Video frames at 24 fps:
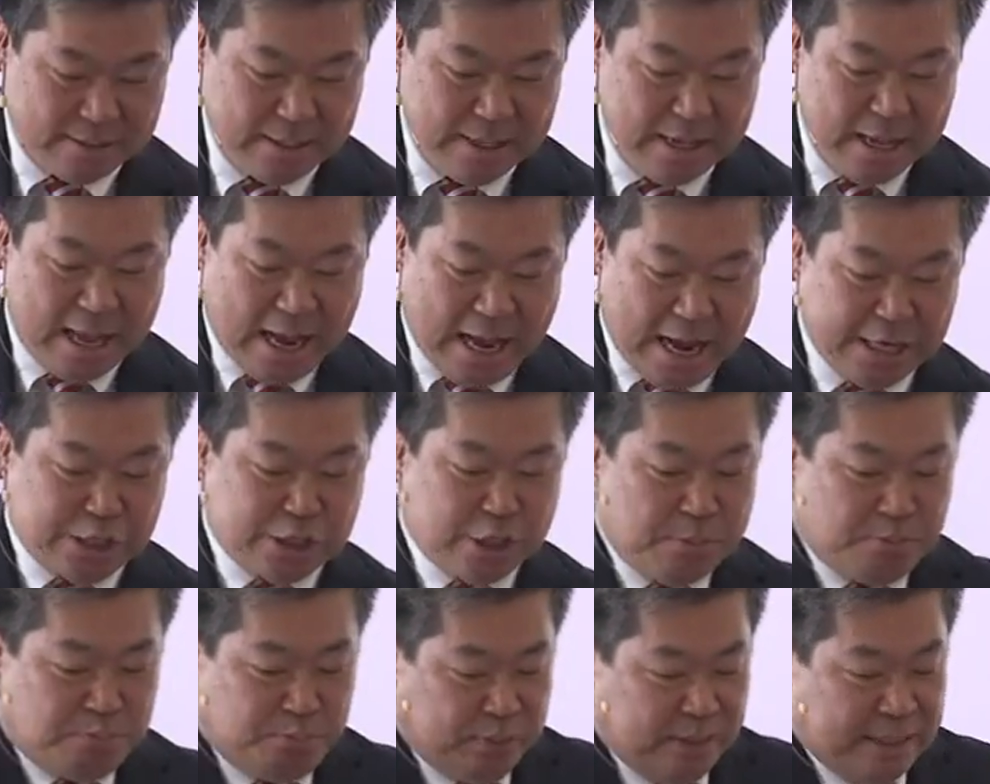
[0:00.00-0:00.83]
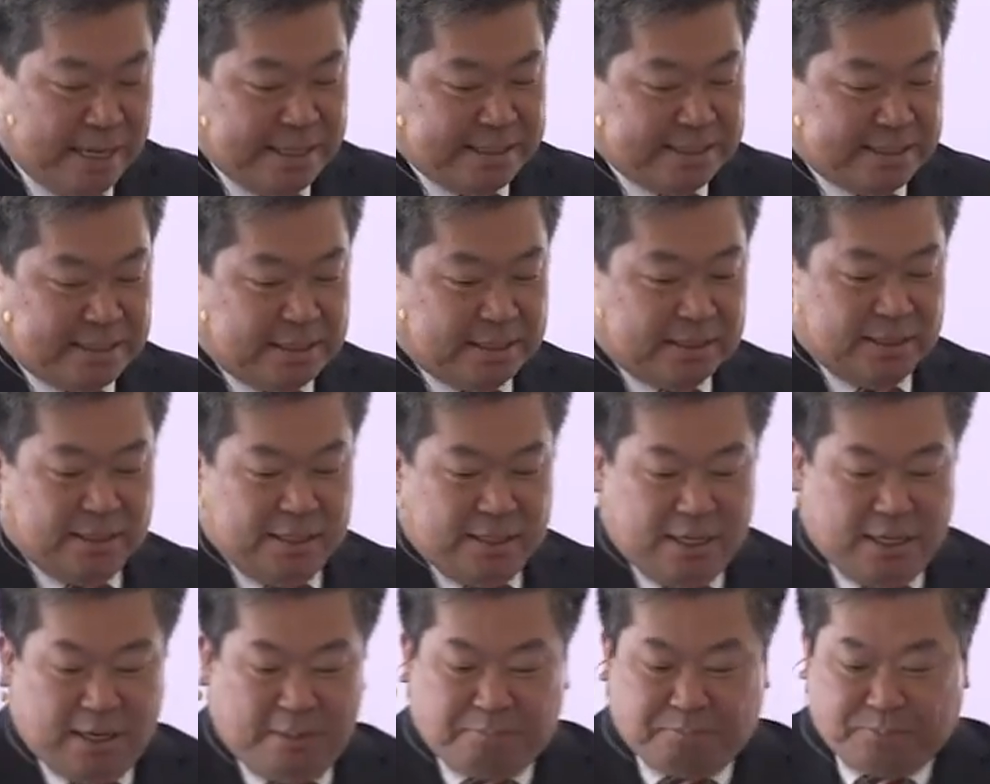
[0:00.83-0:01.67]
I should place it
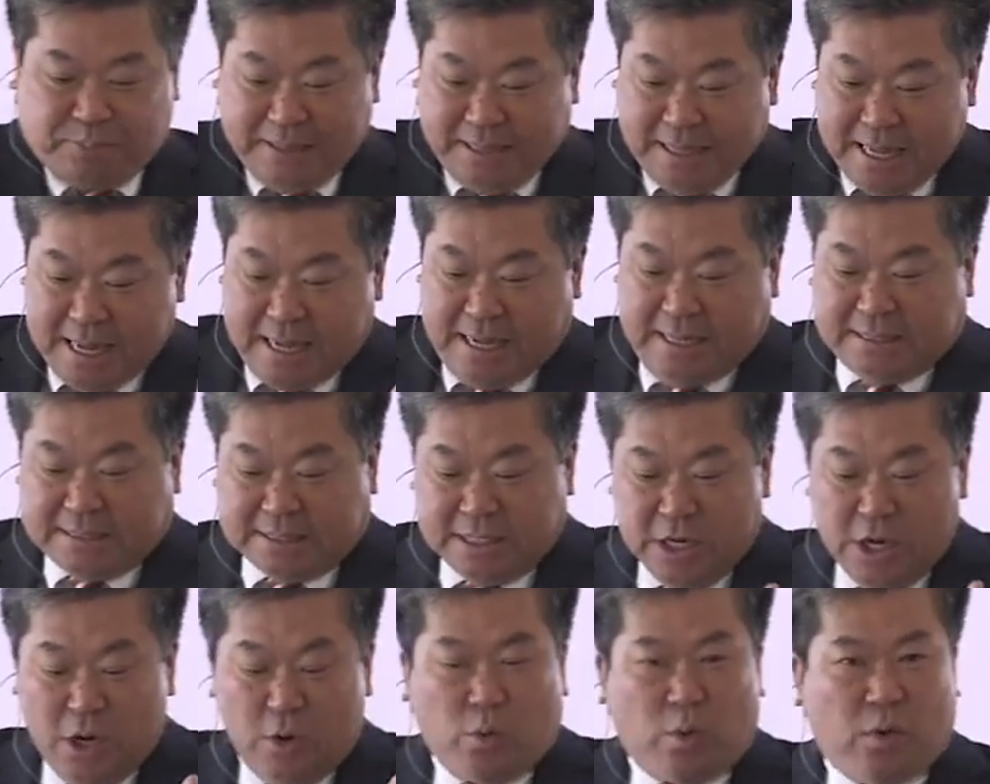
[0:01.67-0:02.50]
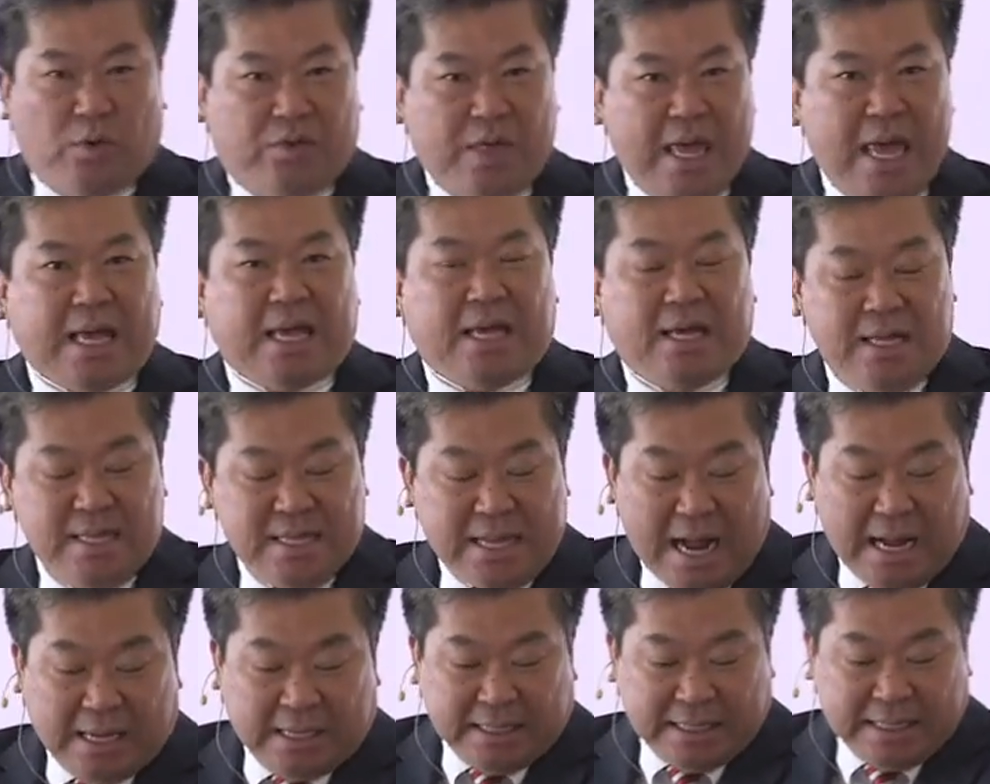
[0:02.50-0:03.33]
in a place where they could
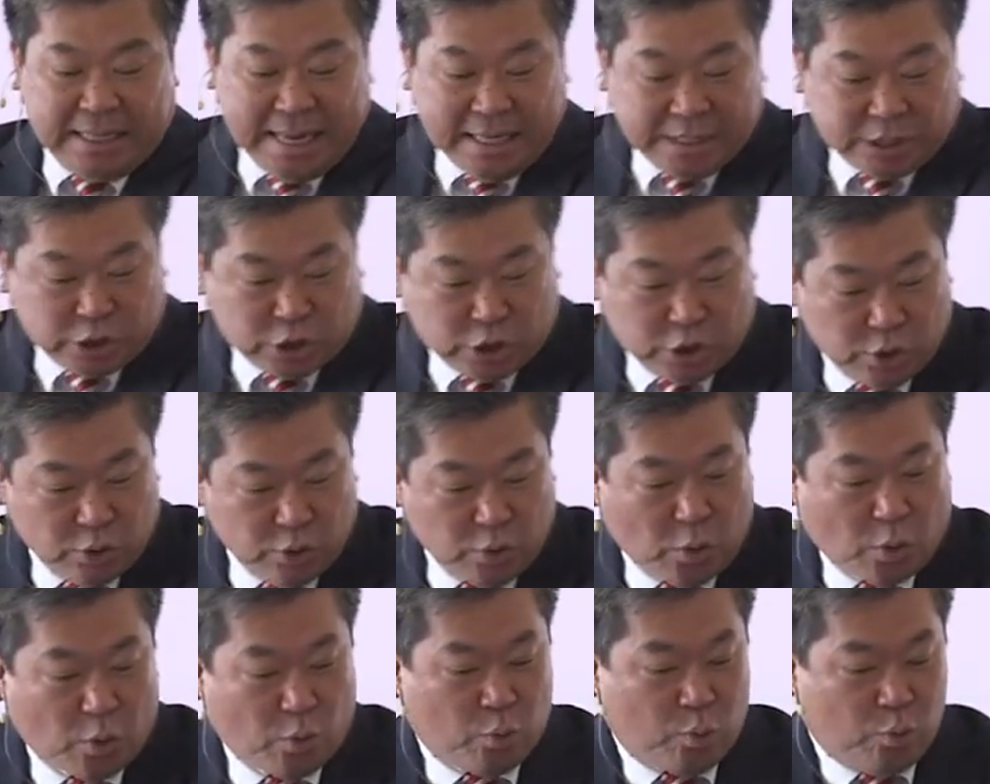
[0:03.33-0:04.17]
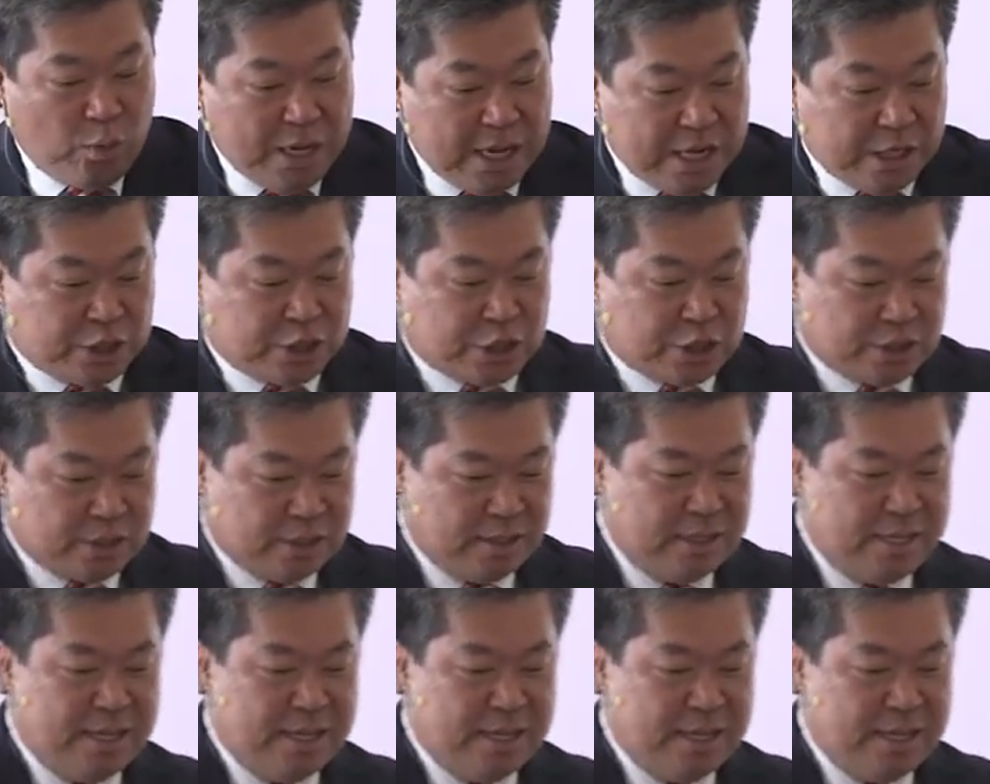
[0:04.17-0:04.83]
not get to or reach.